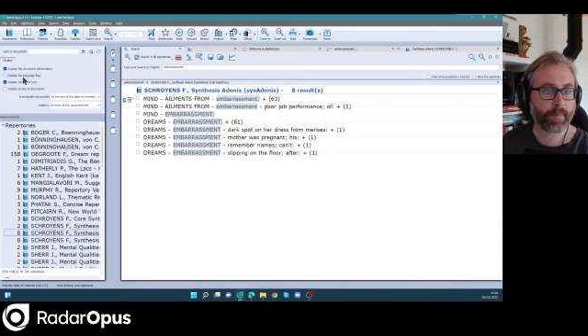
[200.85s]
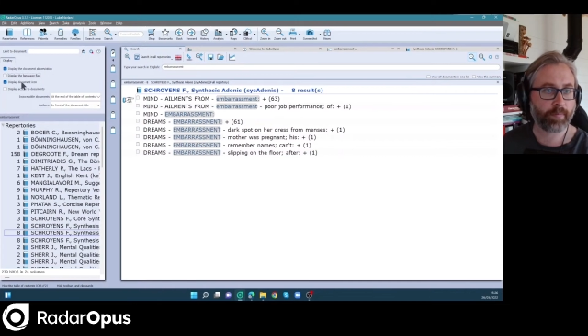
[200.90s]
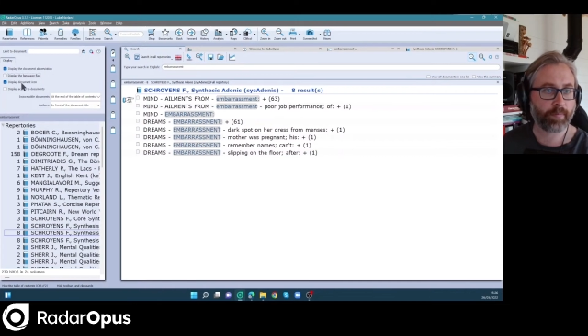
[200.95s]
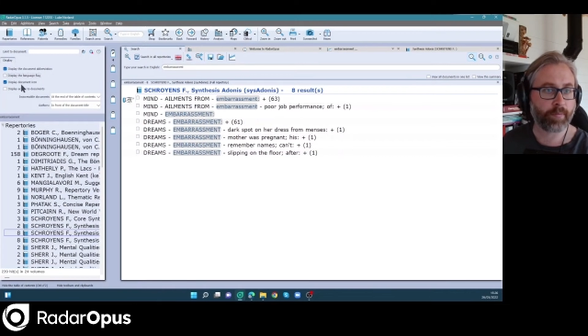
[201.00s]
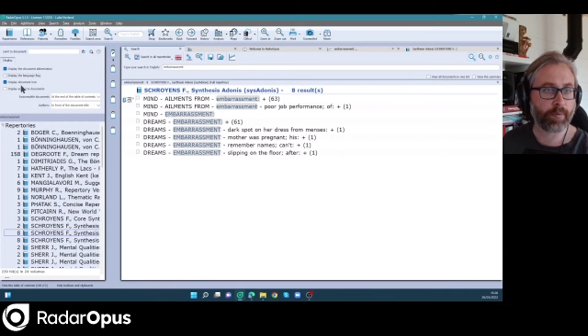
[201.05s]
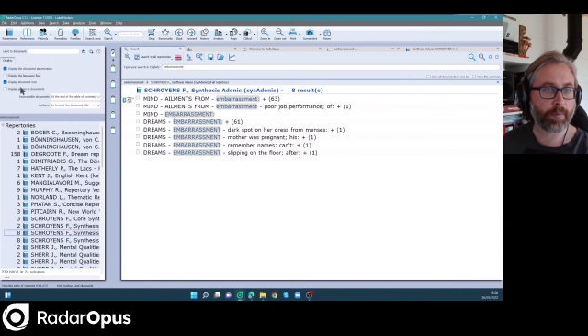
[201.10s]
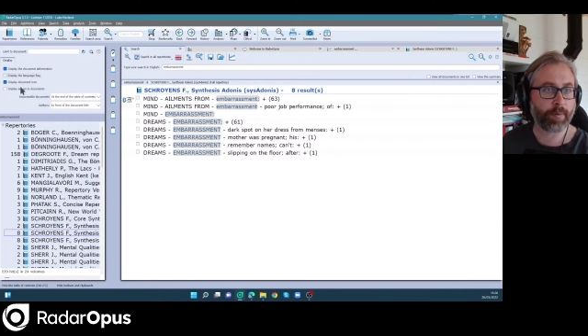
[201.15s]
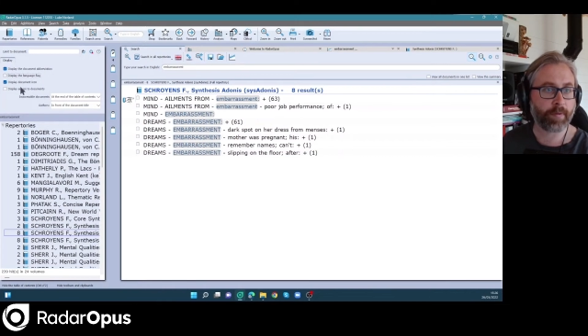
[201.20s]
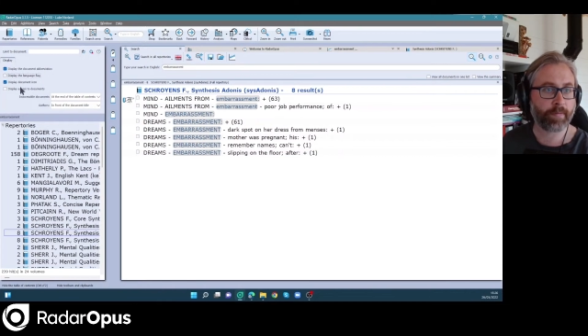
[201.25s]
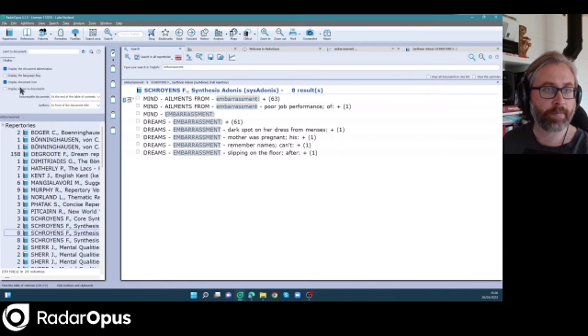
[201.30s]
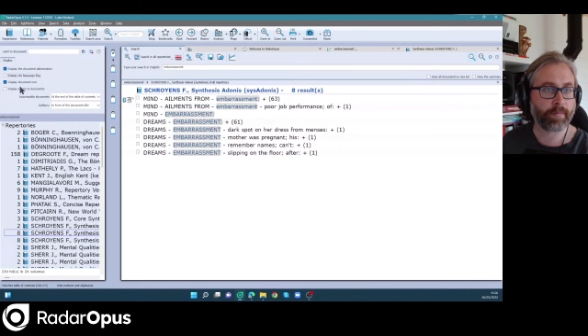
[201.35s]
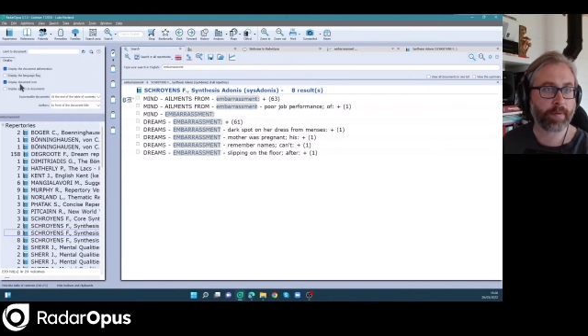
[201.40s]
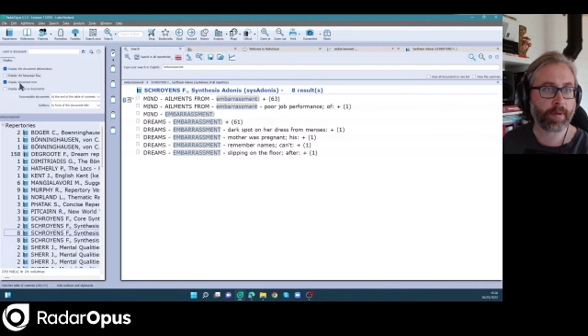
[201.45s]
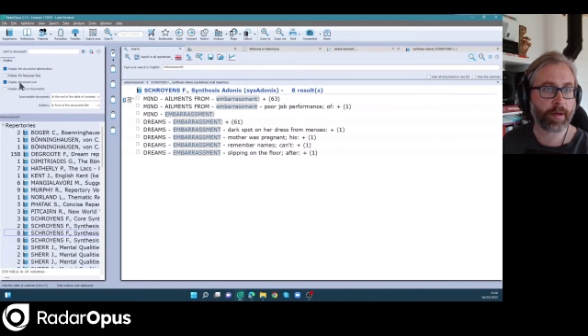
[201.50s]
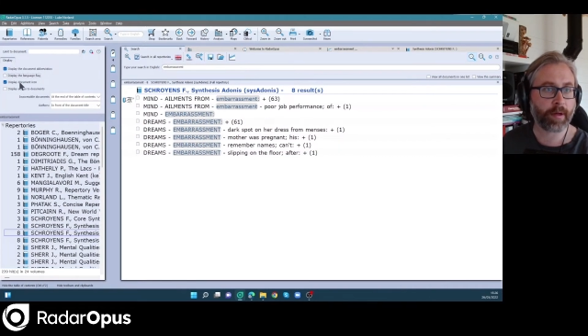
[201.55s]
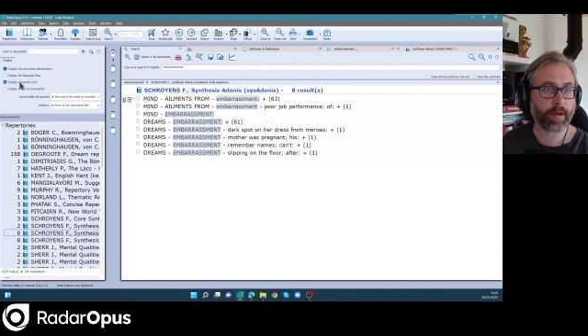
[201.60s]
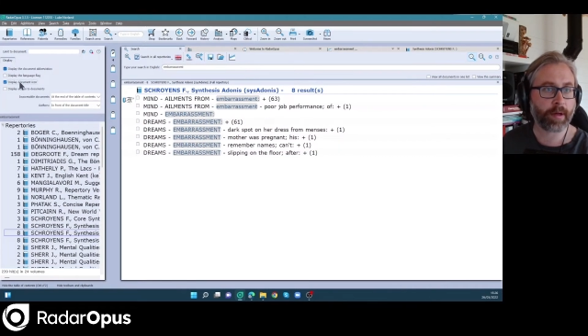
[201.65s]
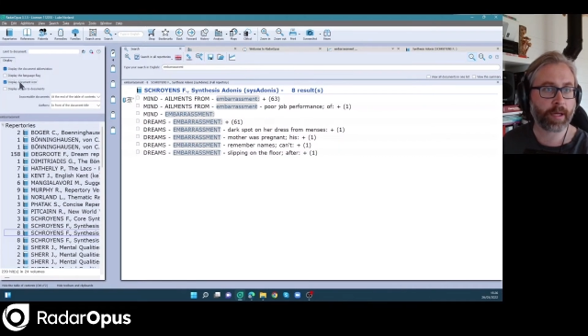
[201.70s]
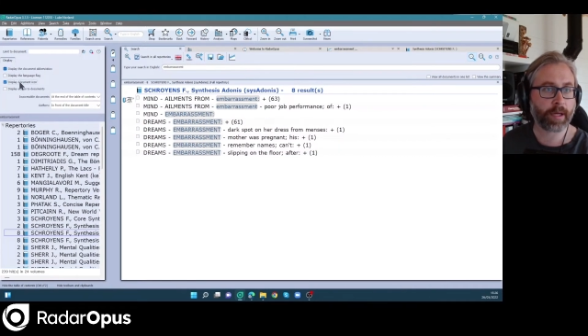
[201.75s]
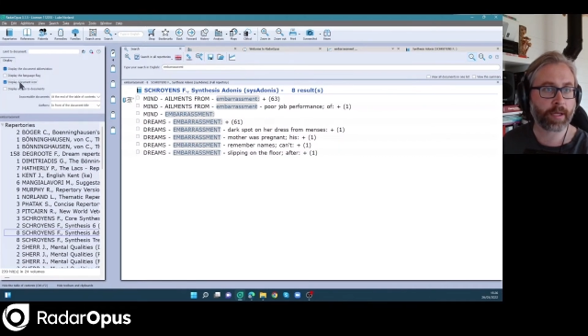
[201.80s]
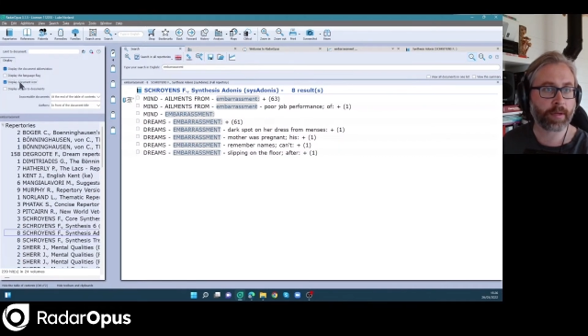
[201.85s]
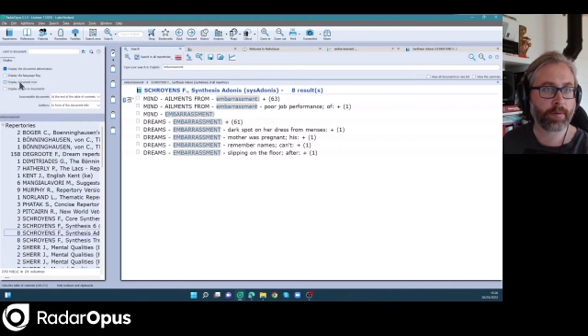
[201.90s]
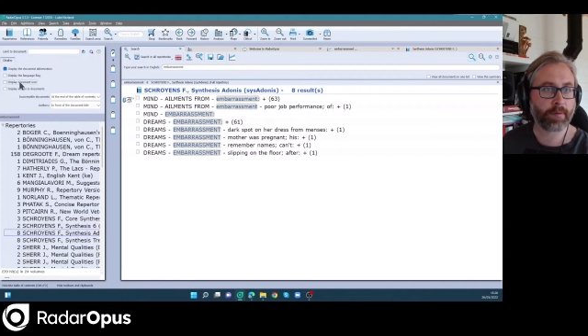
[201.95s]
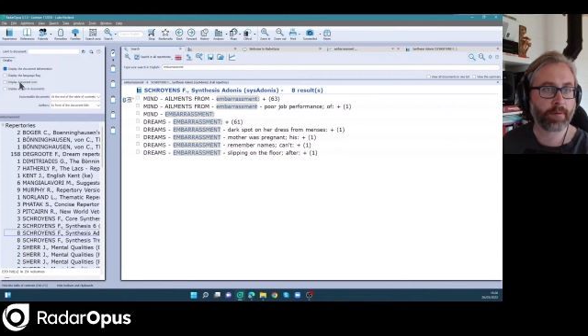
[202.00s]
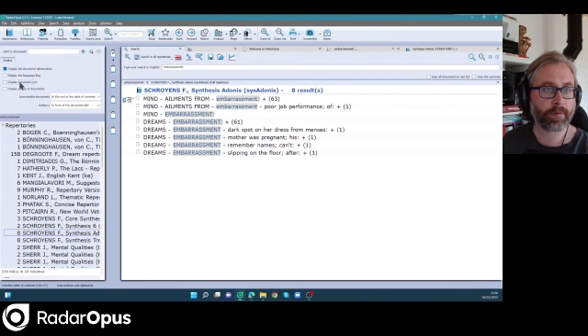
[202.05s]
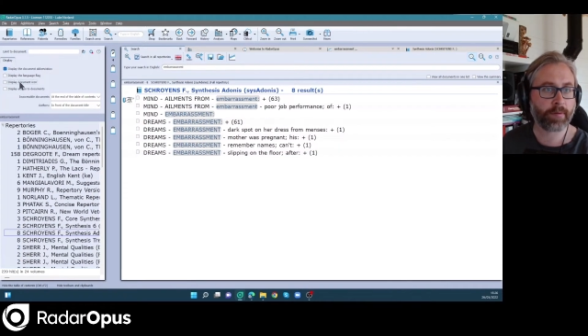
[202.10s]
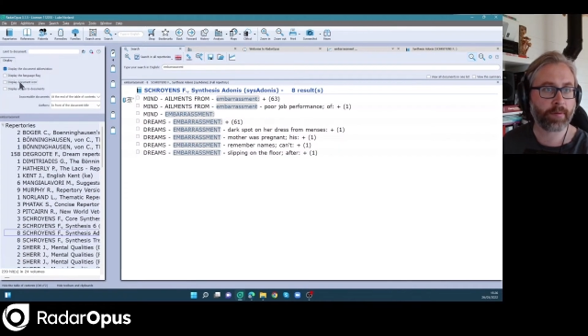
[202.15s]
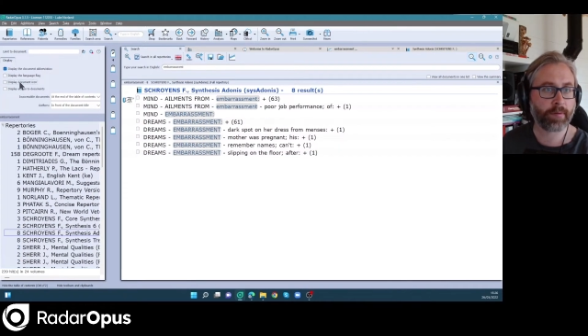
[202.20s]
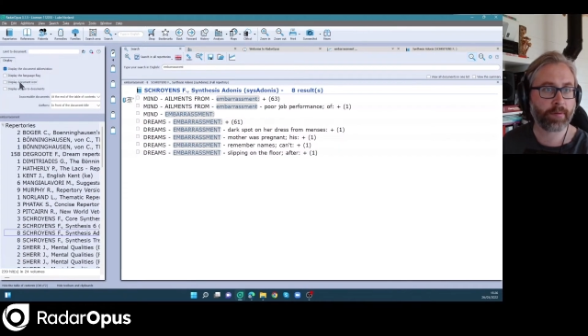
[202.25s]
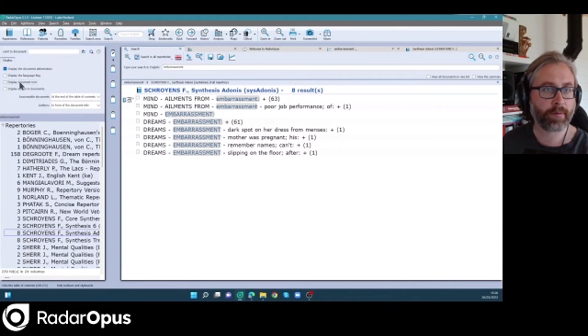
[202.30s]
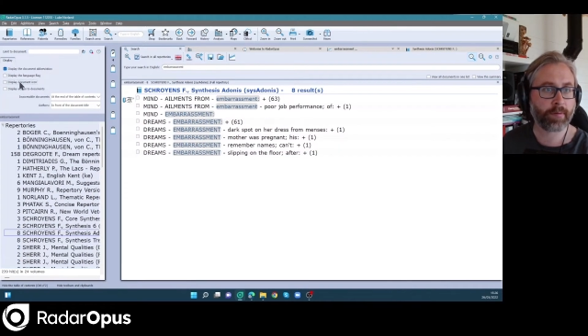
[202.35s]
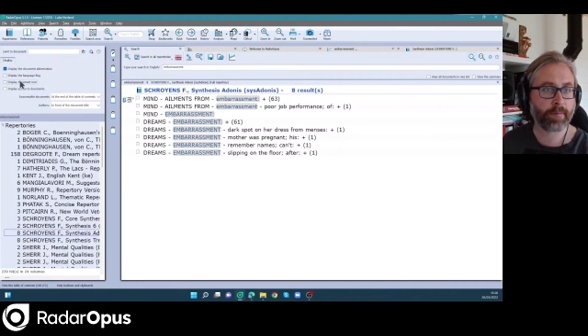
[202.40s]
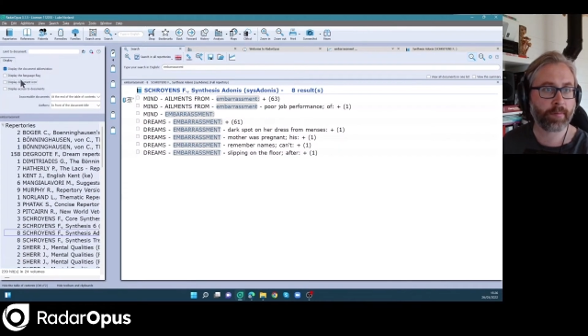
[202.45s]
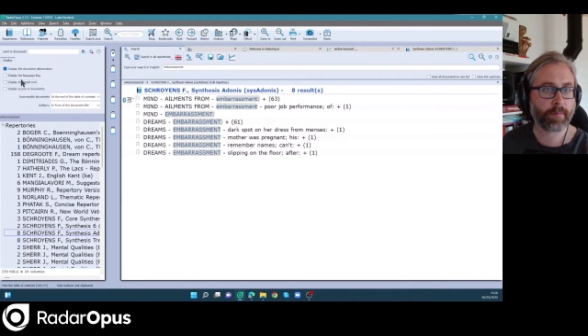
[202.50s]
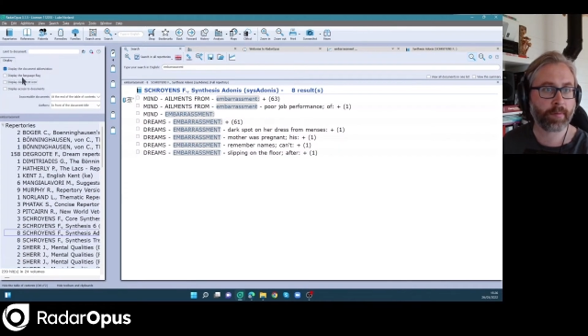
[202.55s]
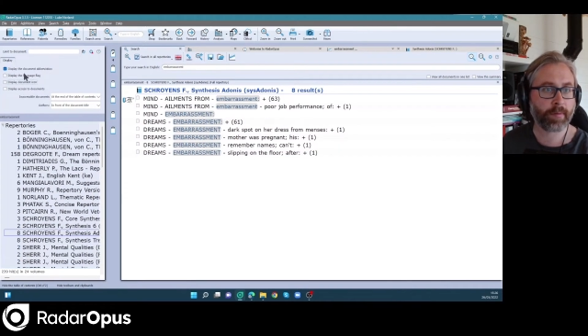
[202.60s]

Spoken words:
remove the icons.